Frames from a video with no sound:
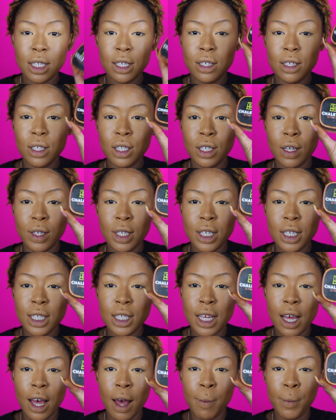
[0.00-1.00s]
So to
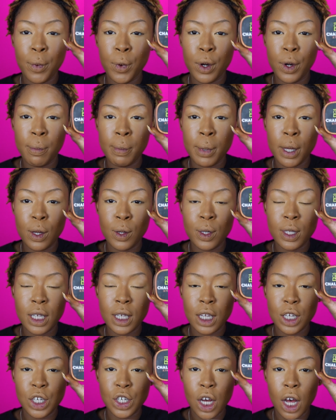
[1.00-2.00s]
set, I'm going to be
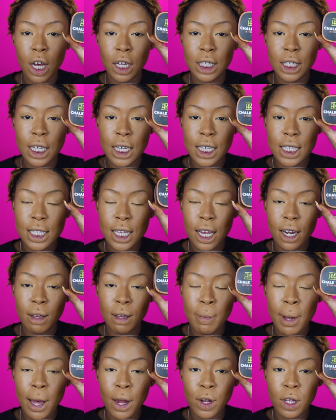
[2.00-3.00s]
using the Chalk Dust
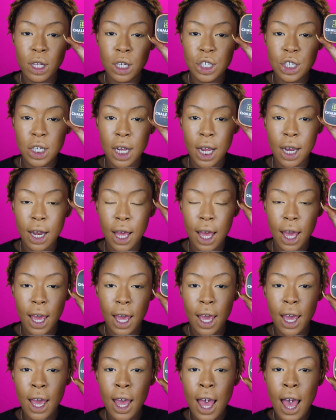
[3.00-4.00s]
setting powder in the shade
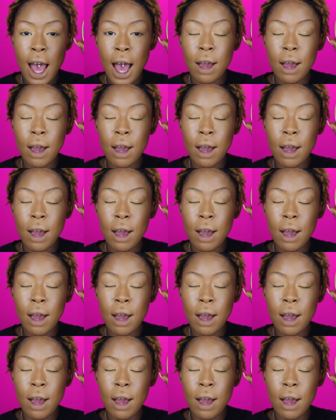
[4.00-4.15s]
A.